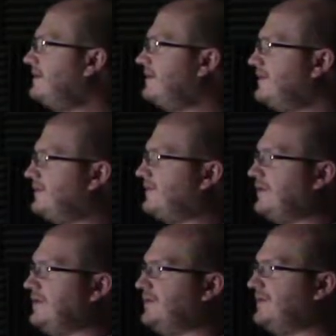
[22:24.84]
server for
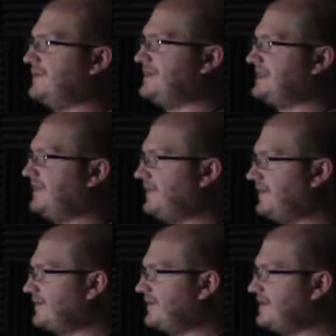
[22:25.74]
you and up to seven
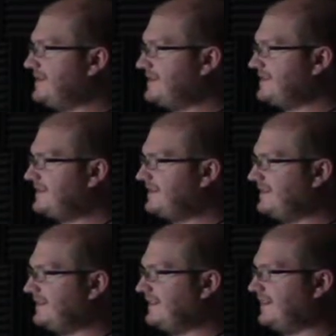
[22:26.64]
other friends. Yeah,
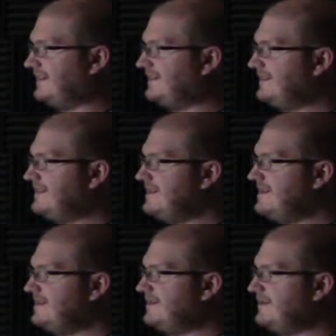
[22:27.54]
yeah.
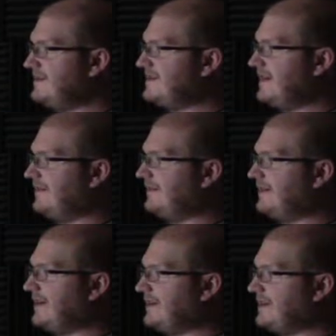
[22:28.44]
Which um, I don't
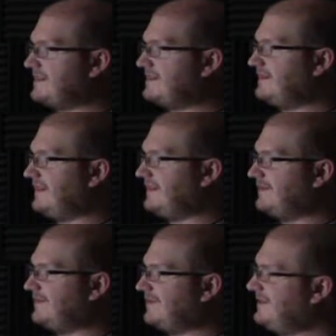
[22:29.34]
know how that's like
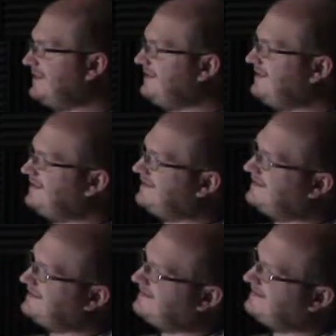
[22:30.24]
really.
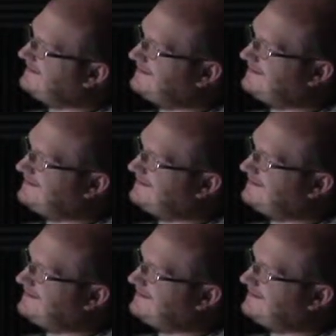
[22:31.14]
Why would you? I,